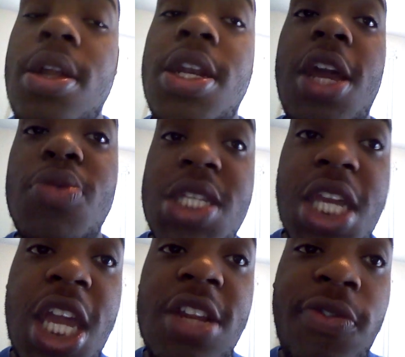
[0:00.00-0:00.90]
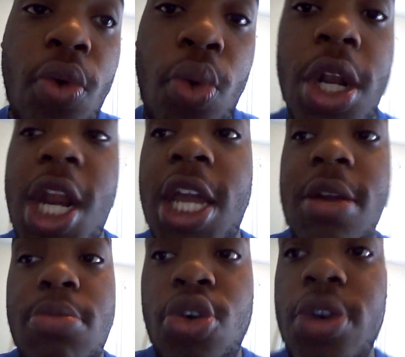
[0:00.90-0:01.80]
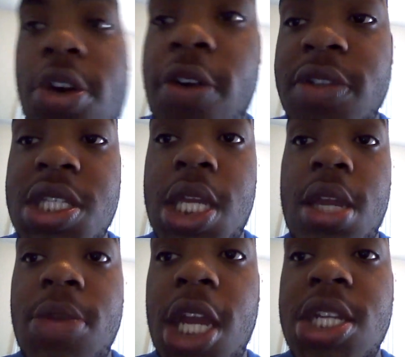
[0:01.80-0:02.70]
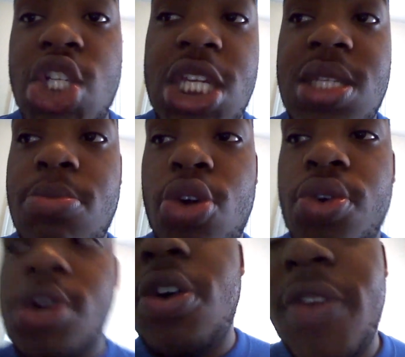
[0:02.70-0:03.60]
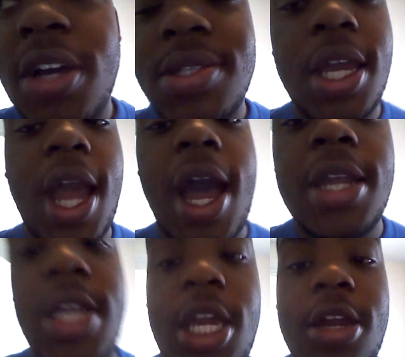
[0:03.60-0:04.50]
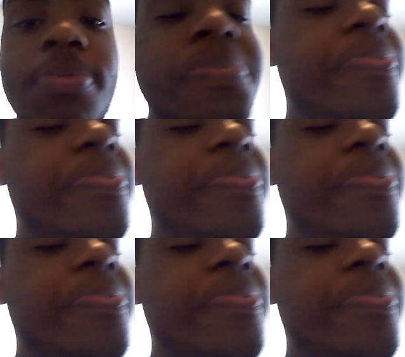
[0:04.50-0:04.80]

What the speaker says: They was engaged for one night and broke it off the same night Jason broke it off. I was like, hot damn.